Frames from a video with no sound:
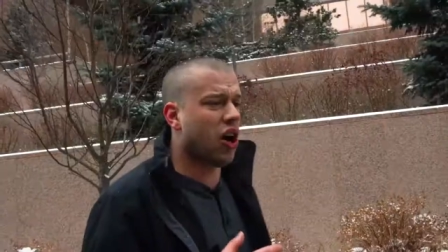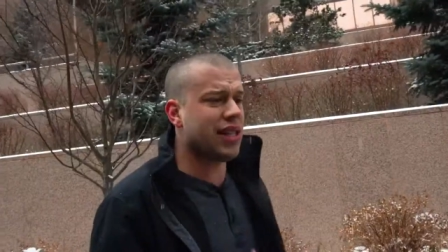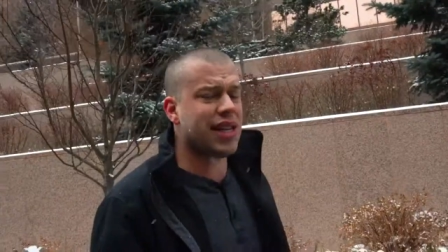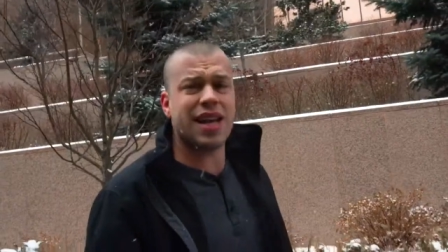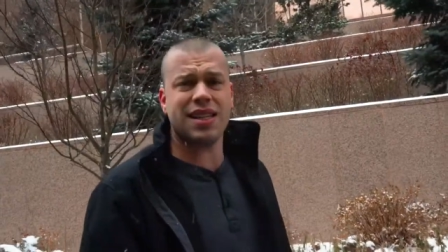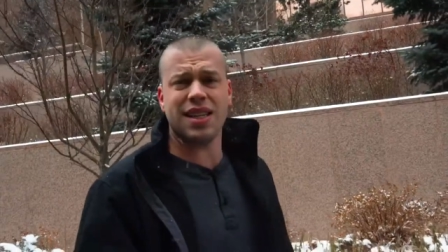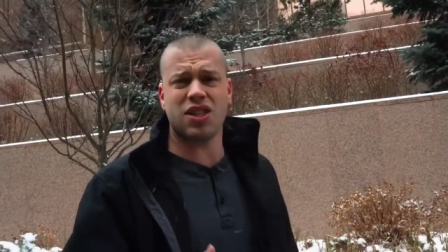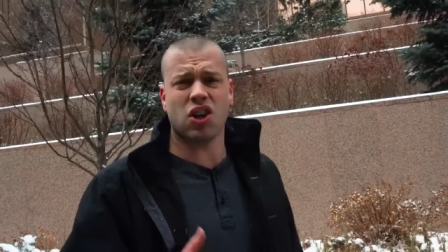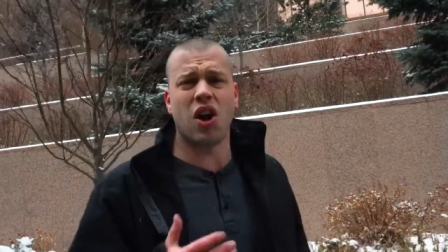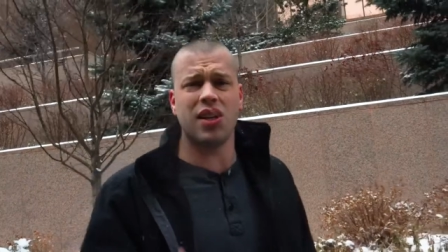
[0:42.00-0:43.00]
Content is
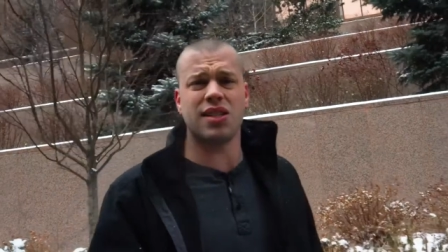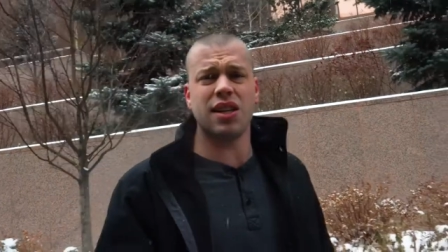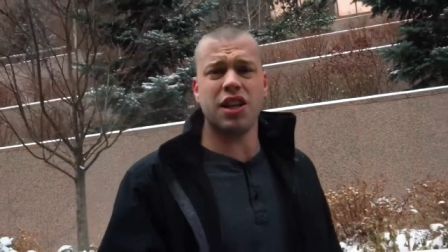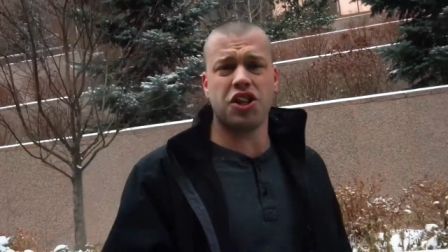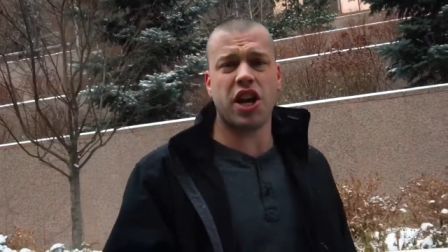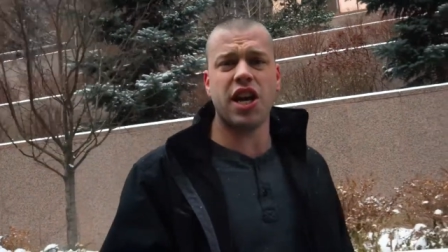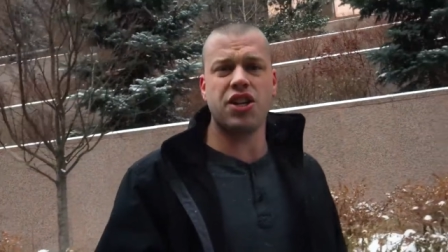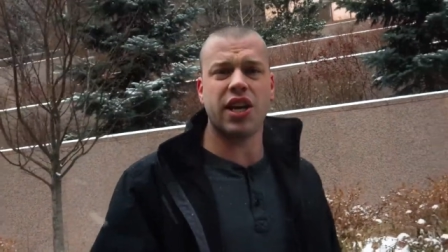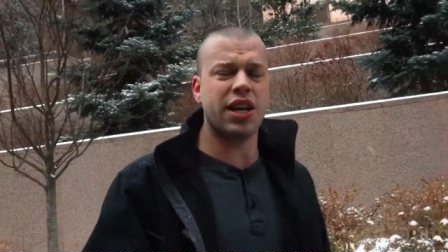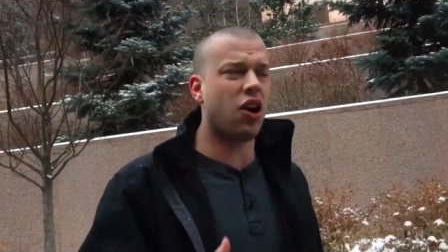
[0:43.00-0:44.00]
constantly
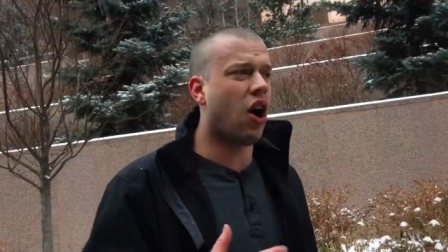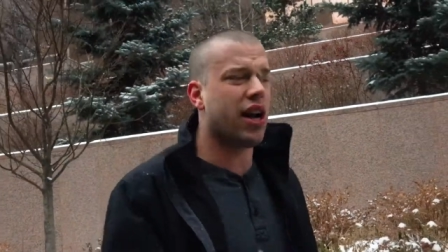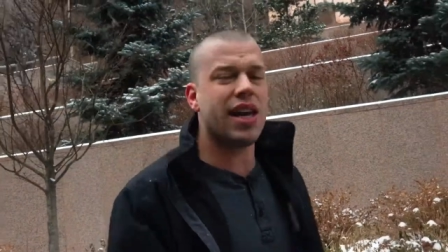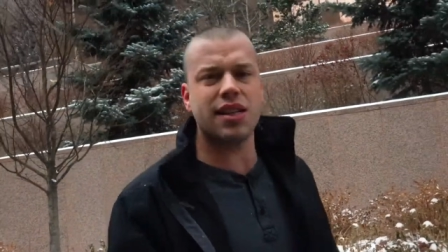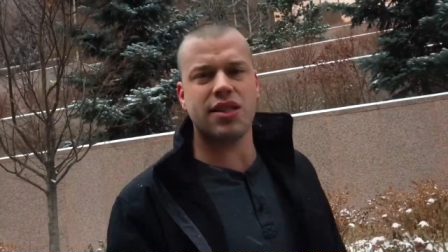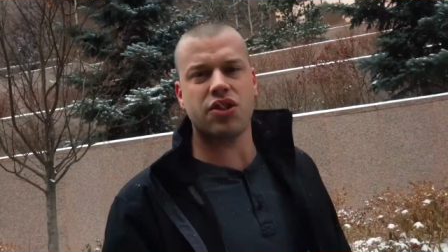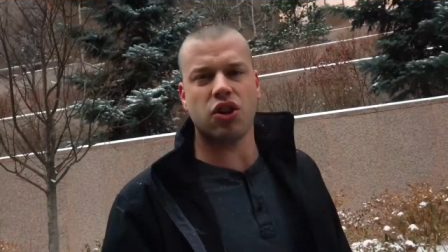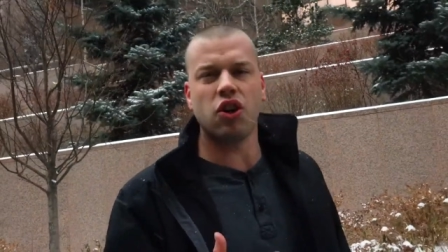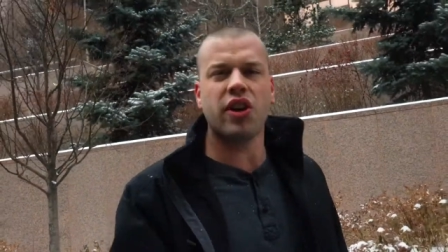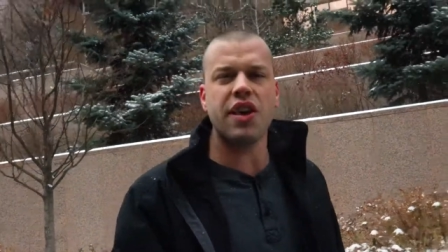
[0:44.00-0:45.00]
changing and audiences are
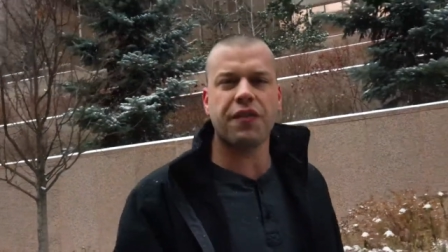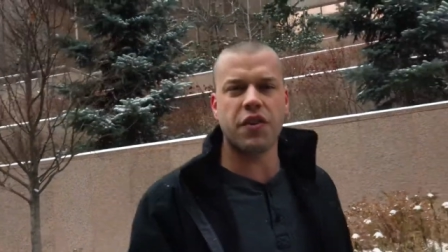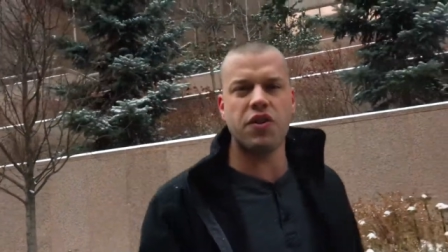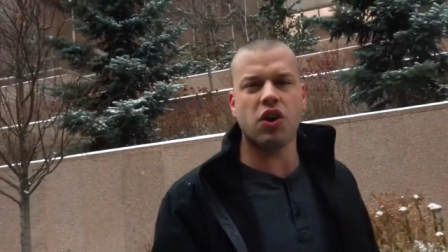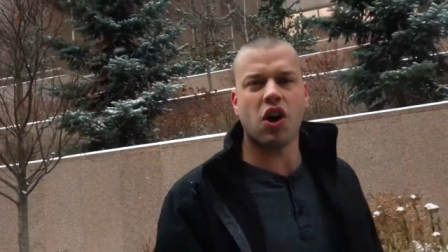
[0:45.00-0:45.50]
looking for new